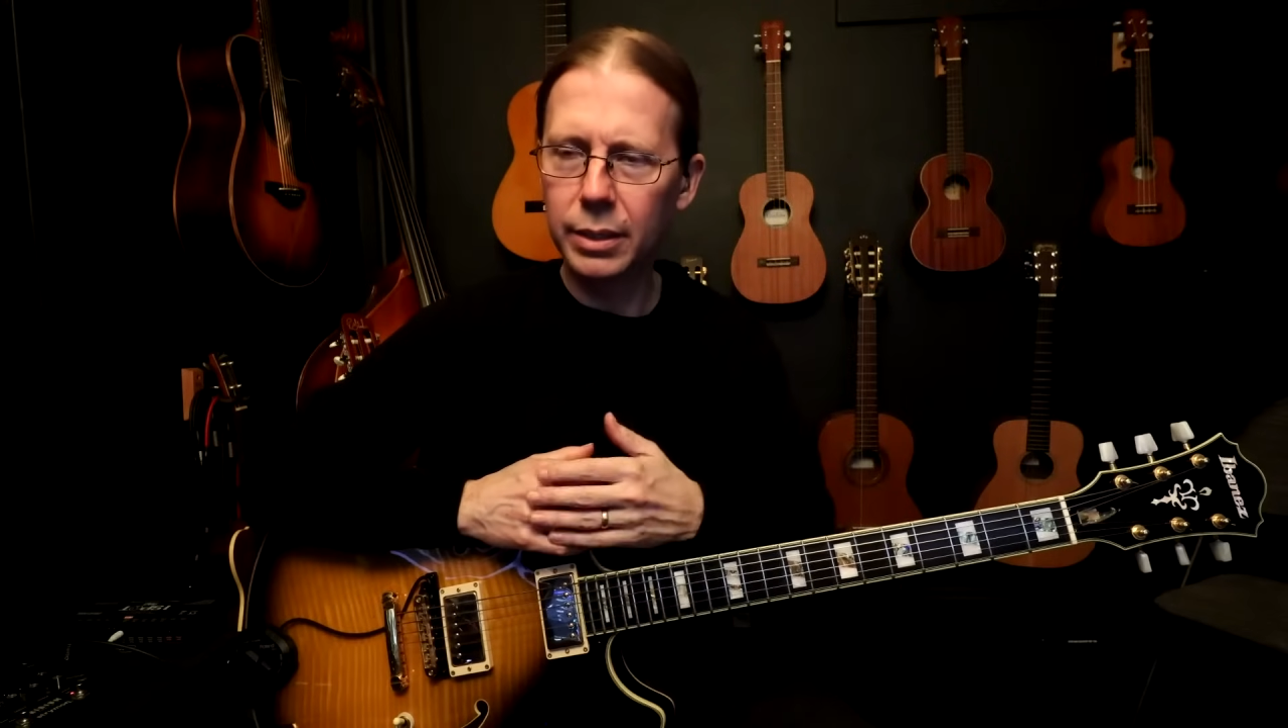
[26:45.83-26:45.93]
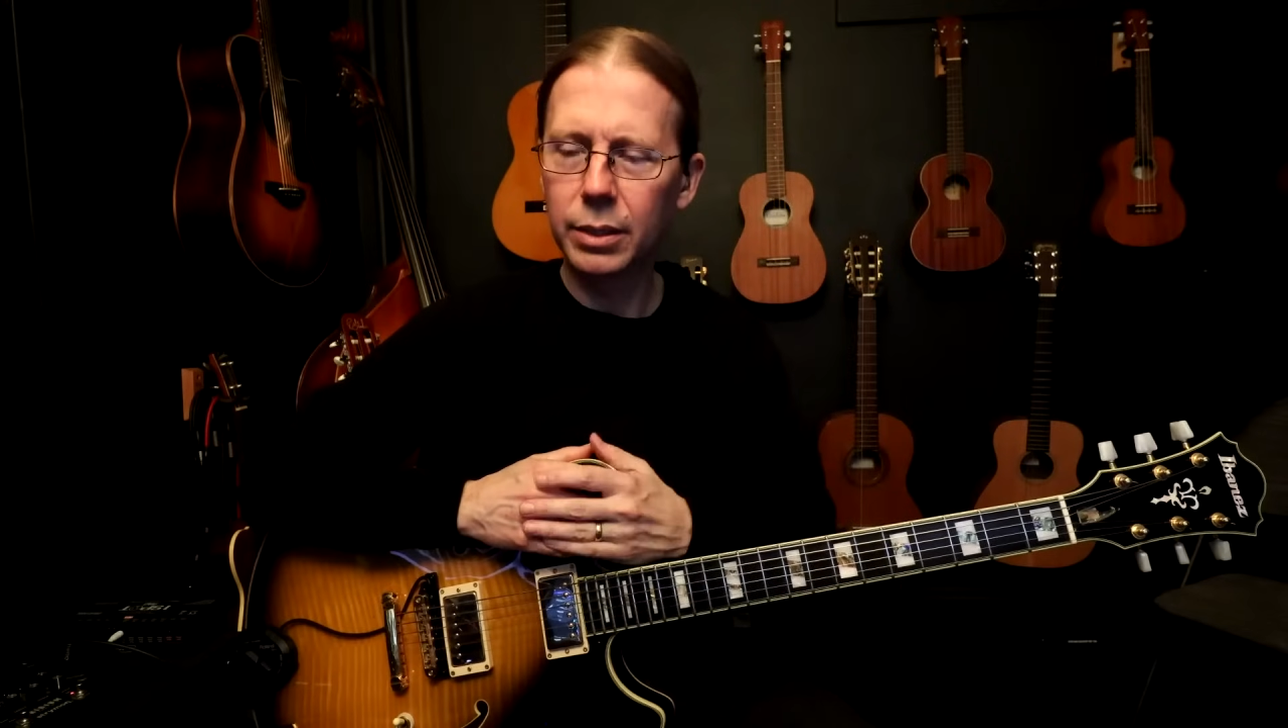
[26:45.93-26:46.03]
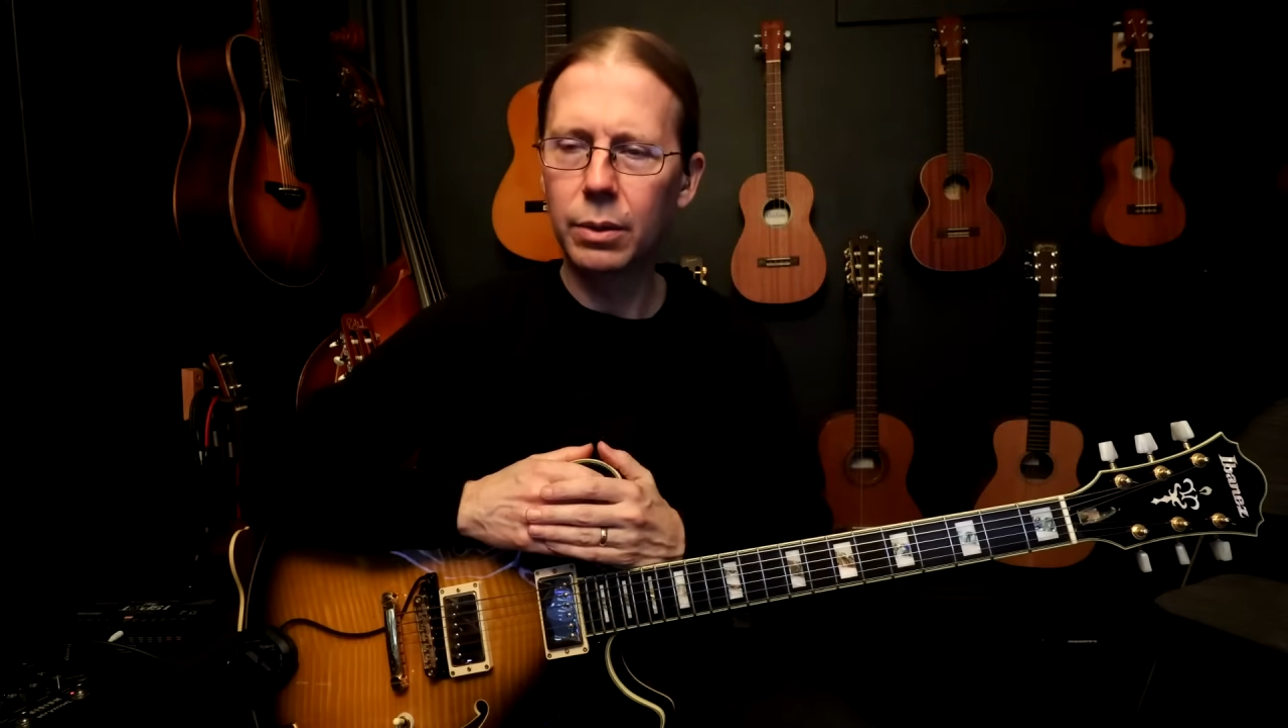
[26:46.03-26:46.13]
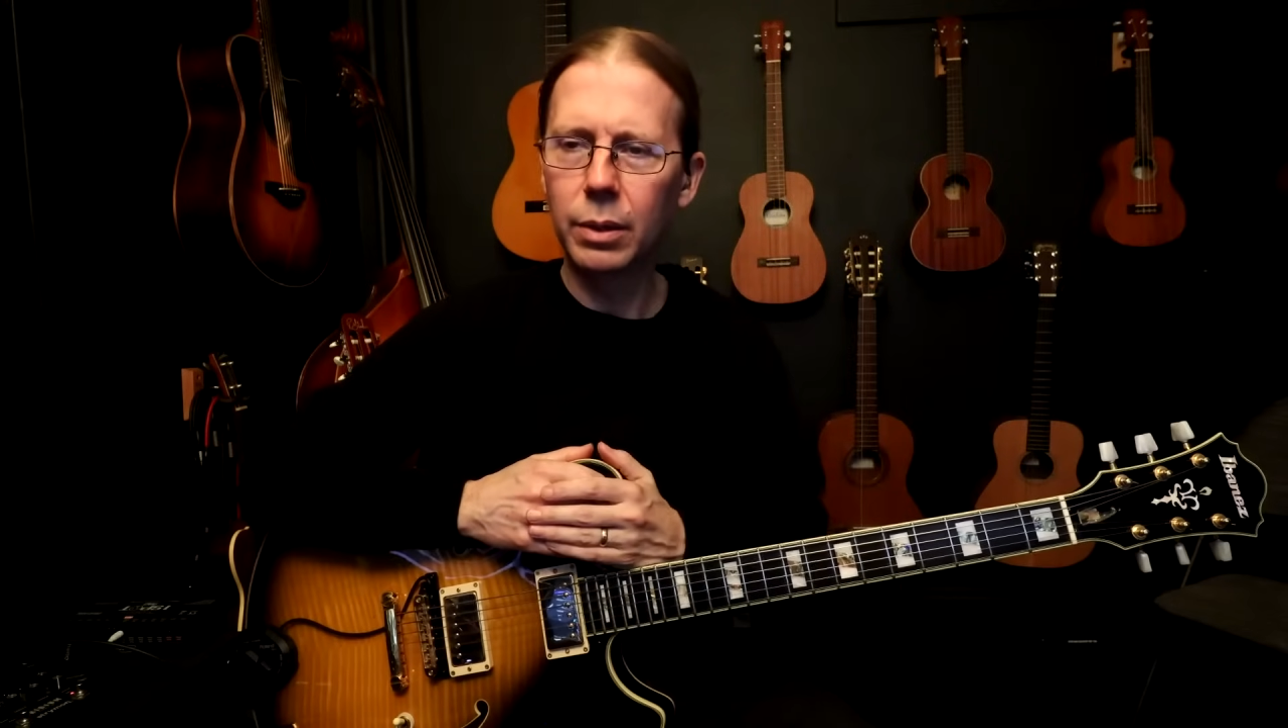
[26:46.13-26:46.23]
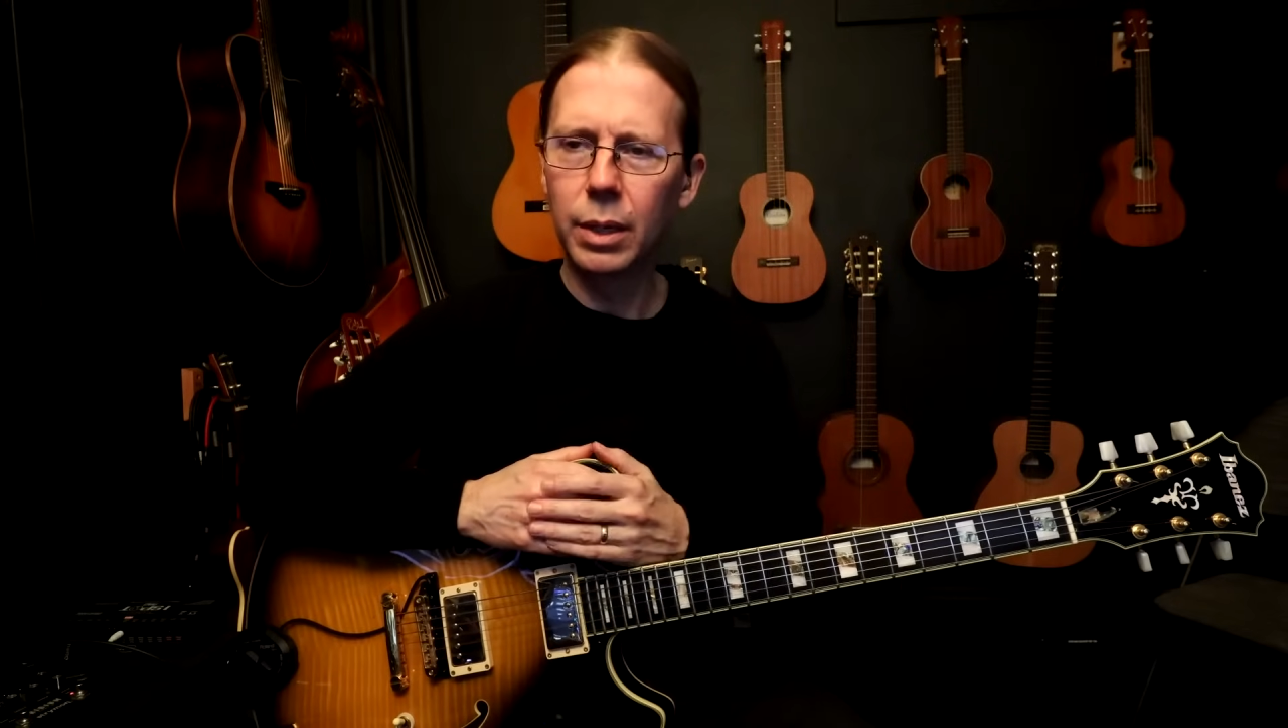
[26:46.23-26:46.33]

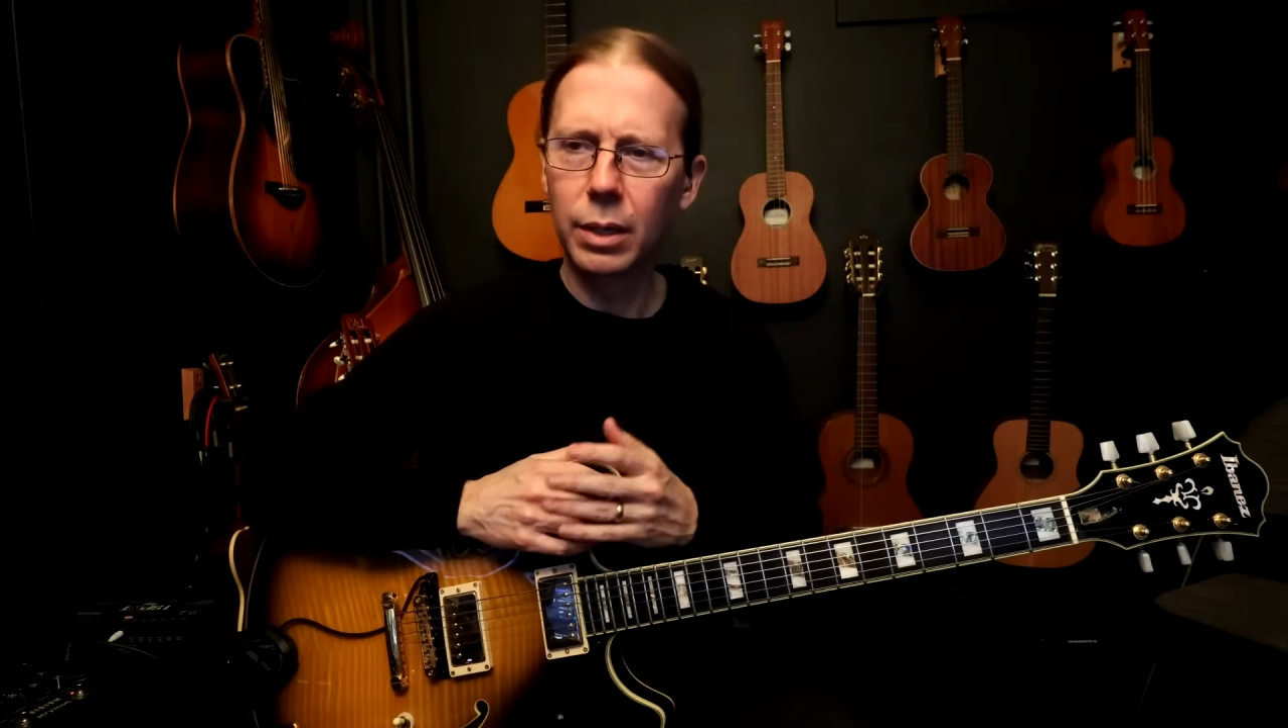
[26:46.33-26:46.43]
So